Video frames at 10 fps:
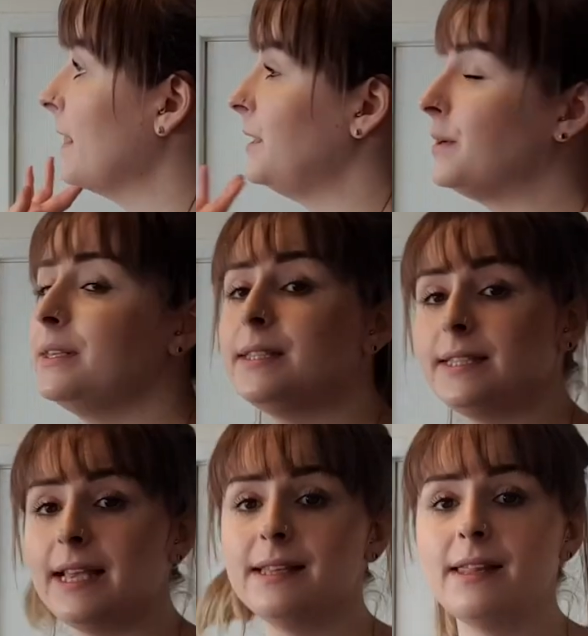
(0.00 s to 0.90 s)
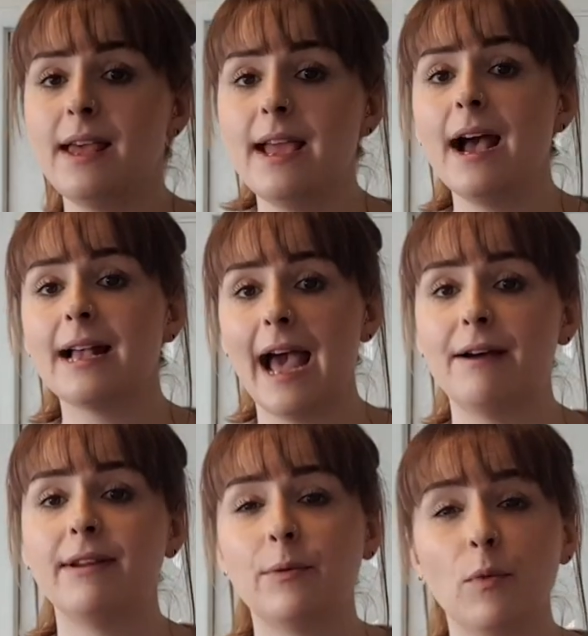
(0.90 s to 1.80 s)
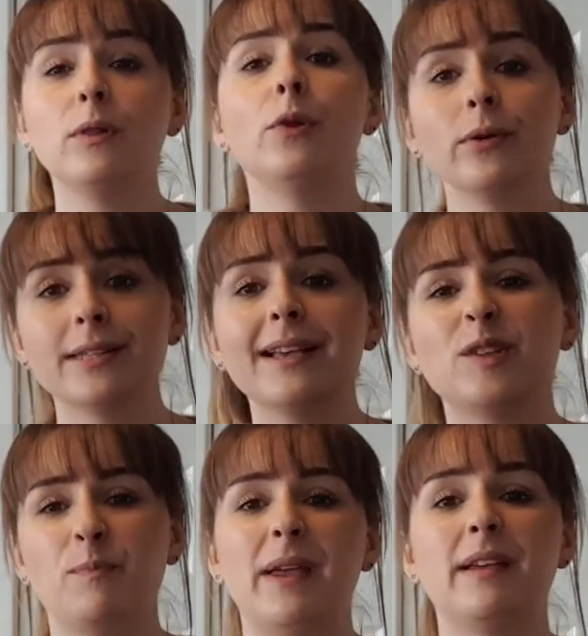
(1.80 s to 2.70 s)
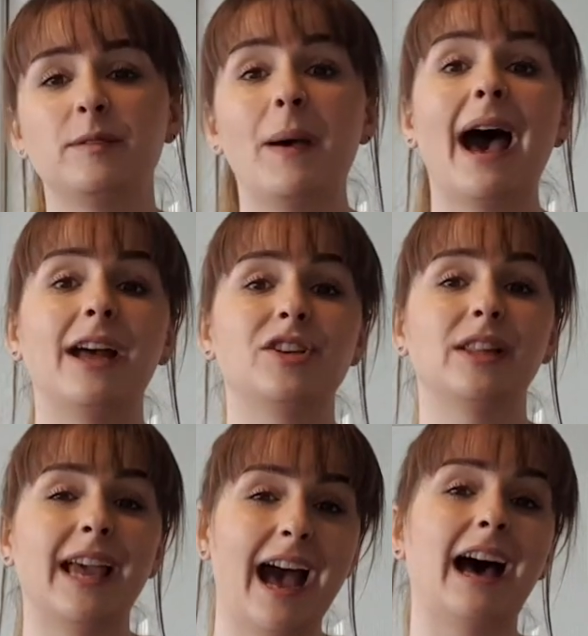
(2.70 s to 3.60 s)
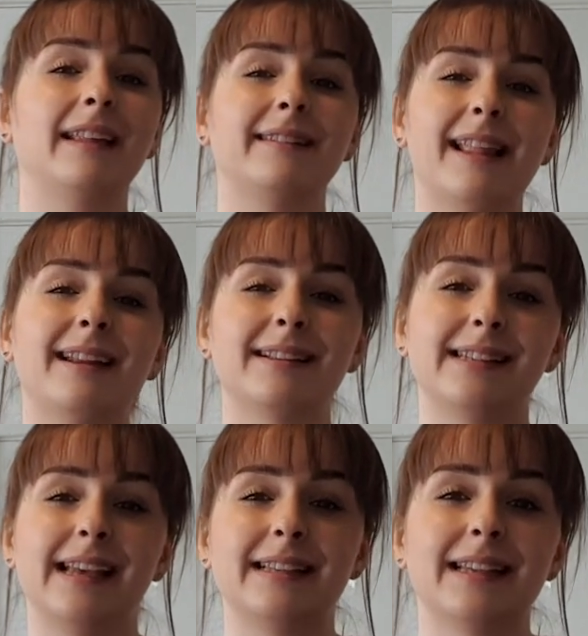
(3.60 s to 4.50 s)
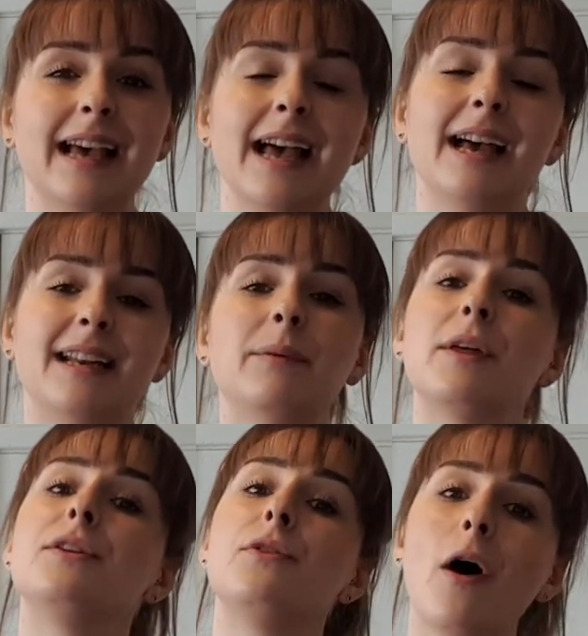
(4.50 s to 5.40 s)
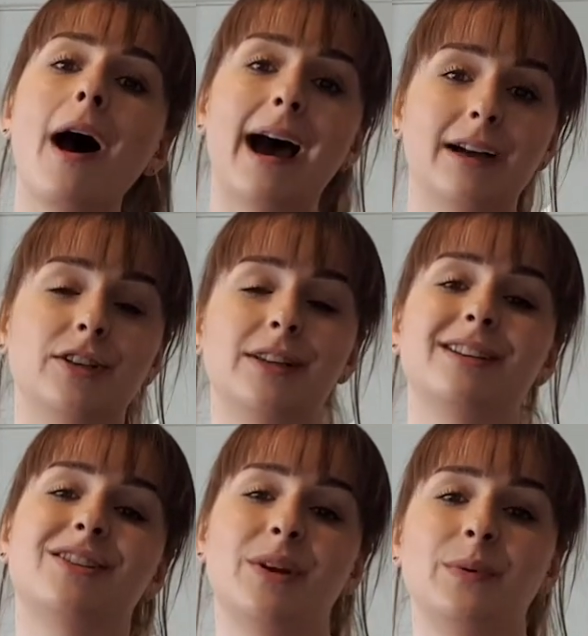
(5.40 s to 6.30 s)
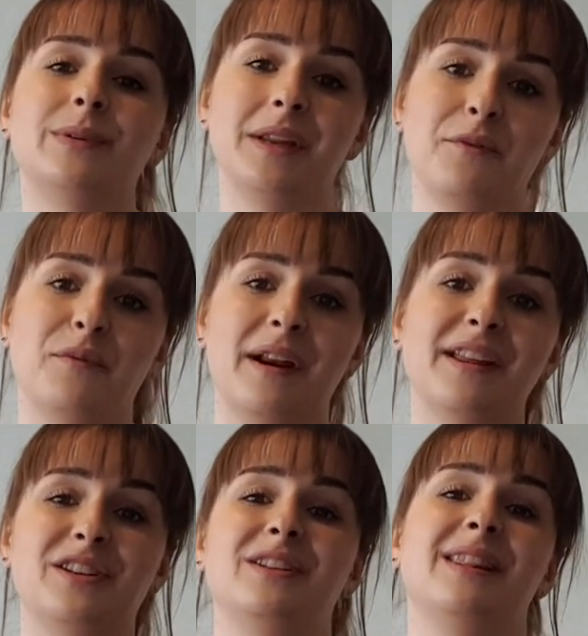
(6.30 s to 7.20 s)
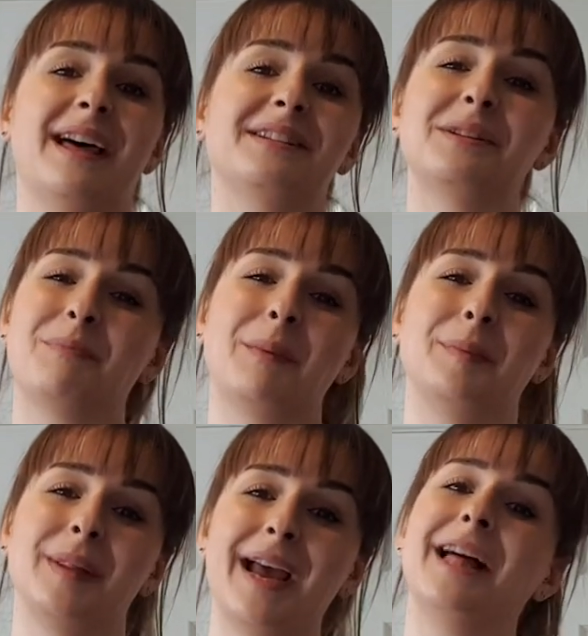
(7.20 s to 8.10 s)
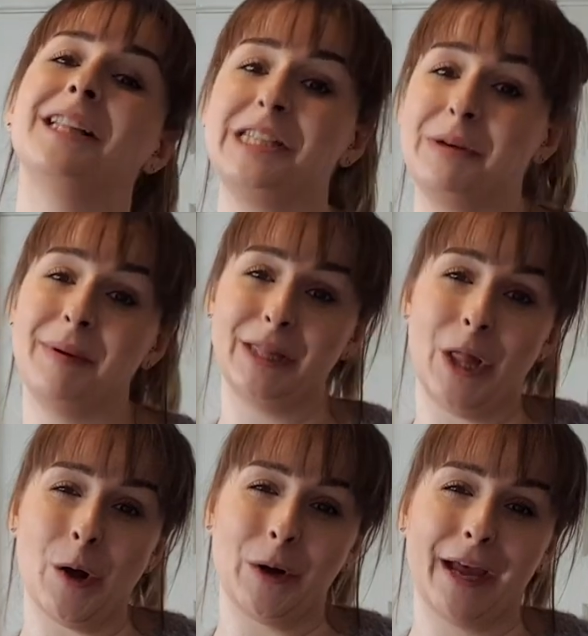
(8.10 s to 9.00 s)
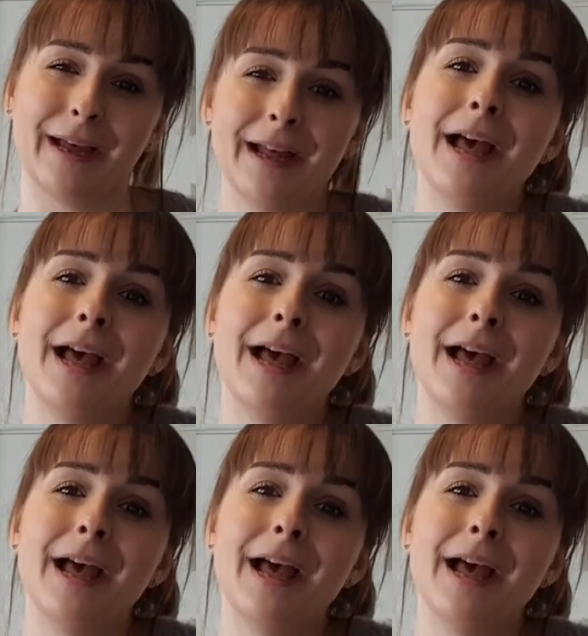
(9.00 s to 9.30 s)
you can see that they are carrying what looks like spears, but actually are lances. Now, they're not actually too different. It's just a lance is probably a little bit longer.